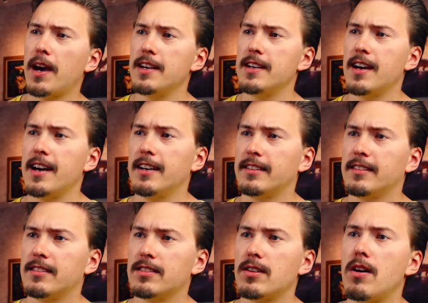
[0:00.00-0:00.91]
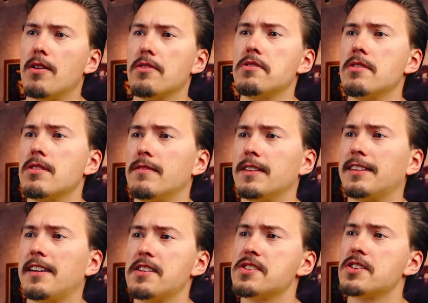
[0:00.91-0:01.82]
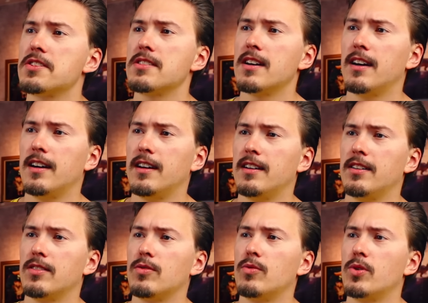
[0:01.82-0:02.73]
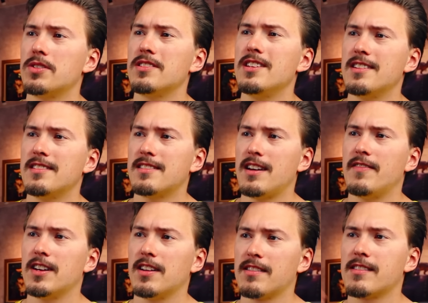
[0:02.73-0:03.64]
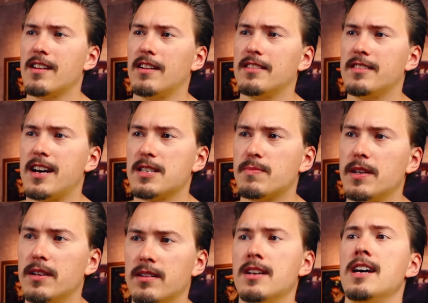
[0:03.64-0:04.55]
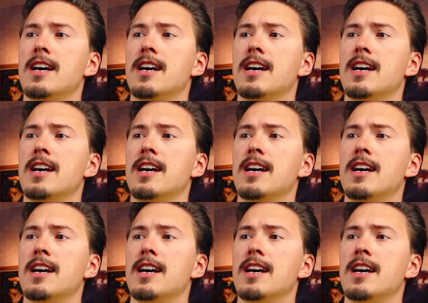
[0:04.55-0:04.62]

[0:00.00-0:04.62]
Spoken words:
pay a ton of attention towards ES7 until it has been